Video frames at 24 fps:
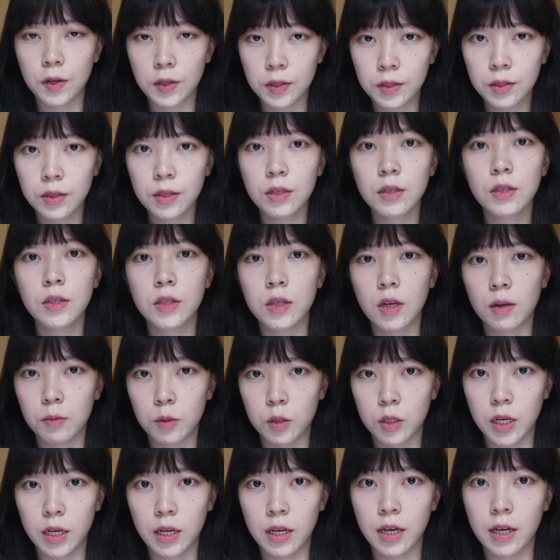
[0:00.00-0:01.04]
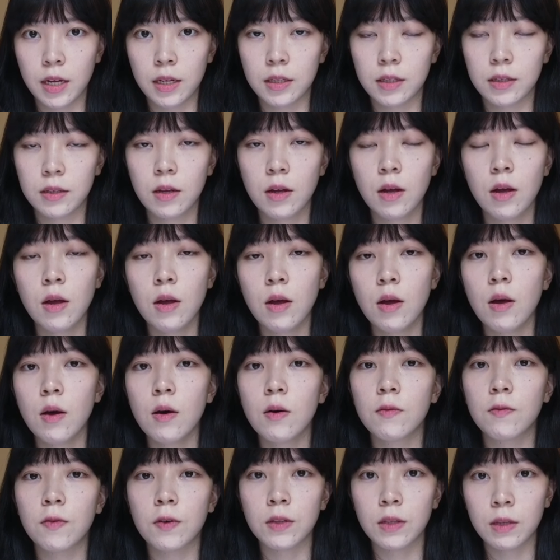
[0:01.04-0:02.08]
First subject is
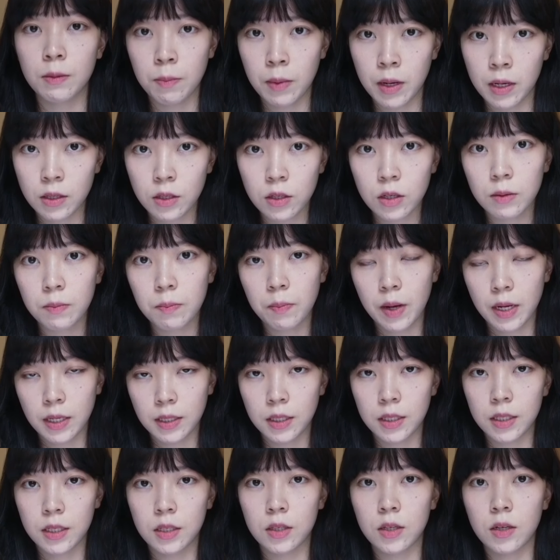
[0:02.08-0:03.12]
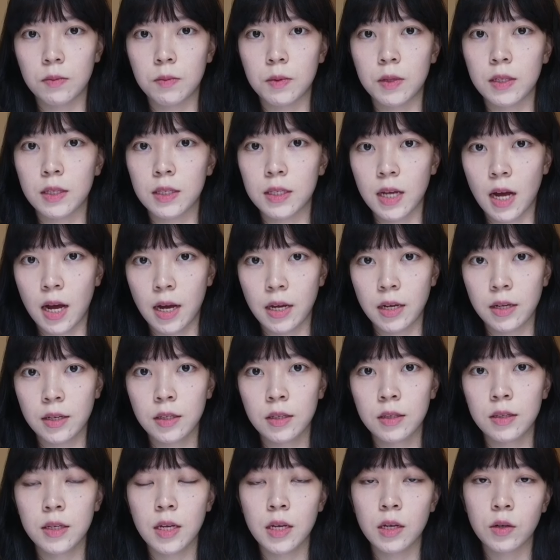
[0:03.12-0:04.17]
fundamental basis of the
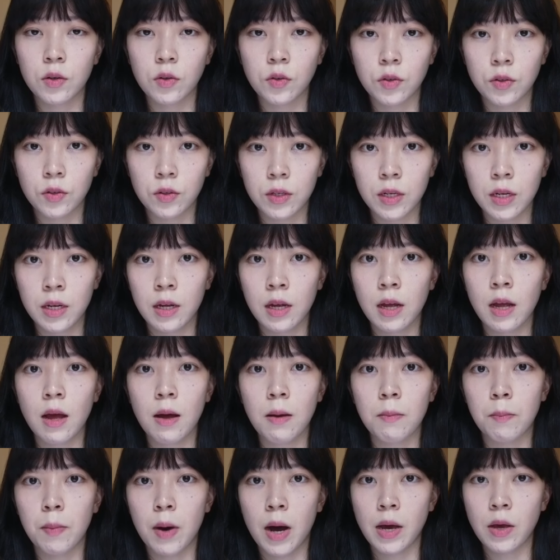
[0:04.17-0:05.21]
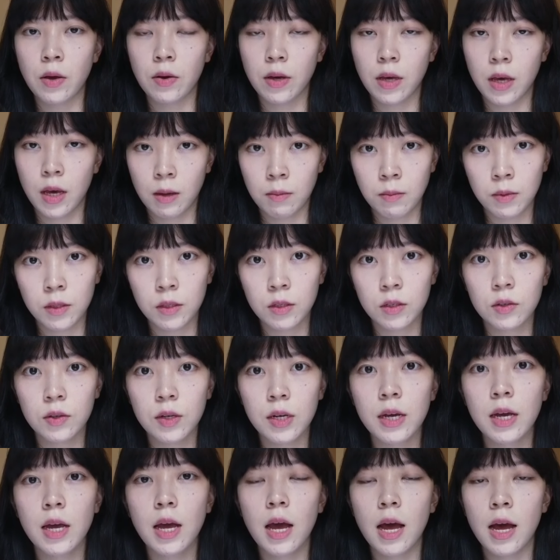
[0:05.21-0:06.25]
science, including
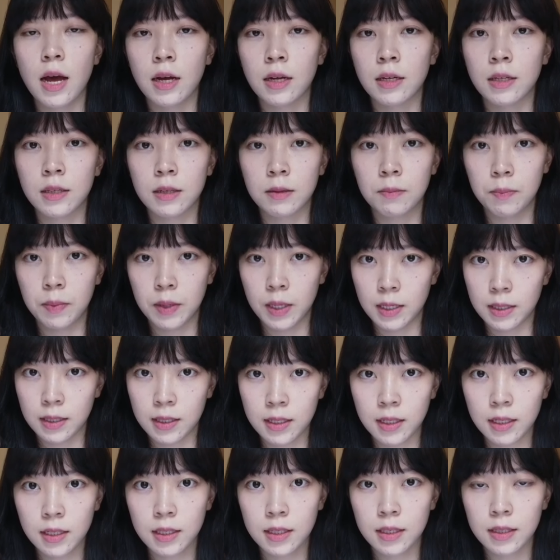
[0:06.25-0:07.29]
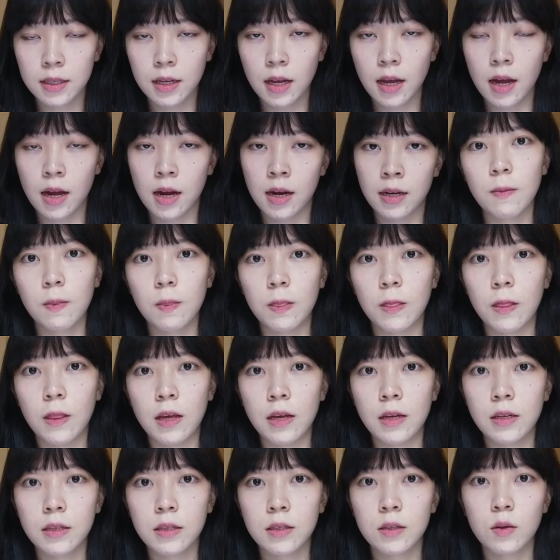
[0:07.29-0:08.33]
biochemistry and physics. And
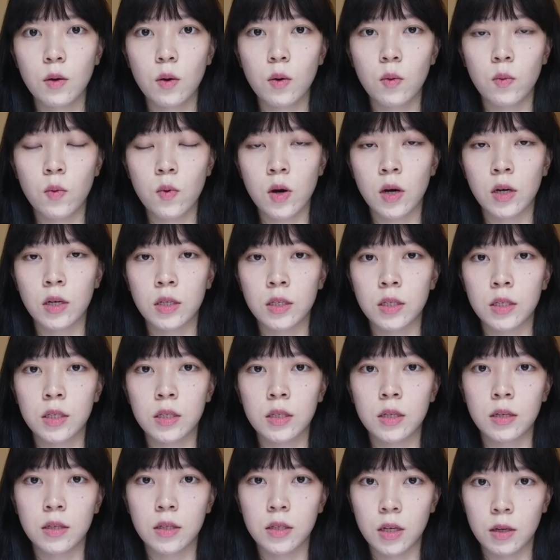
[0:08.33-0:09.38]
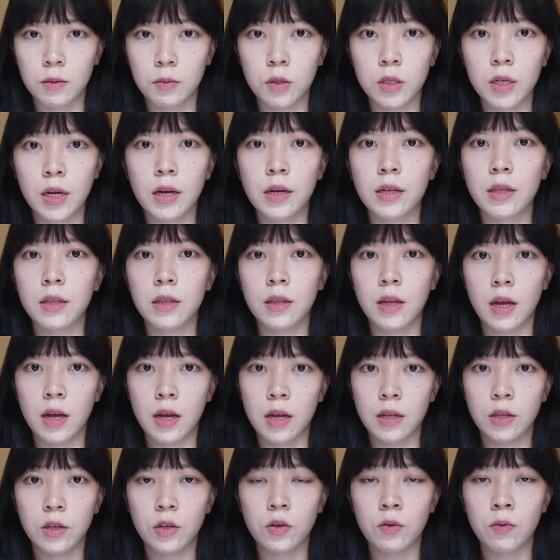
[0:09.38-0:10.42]
this was the subject
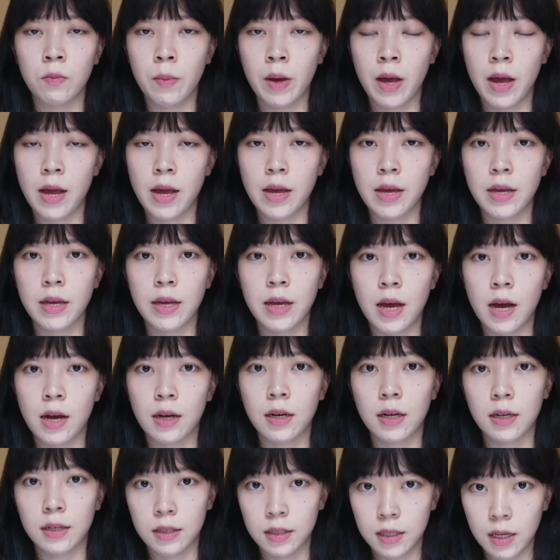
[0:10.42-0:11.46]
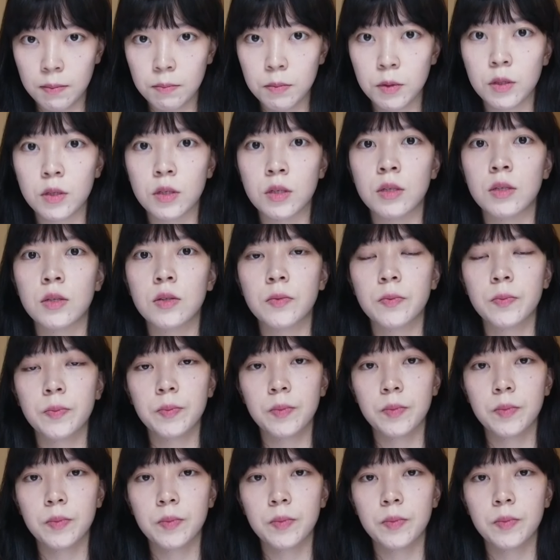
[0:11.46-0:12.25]
that you may get exception.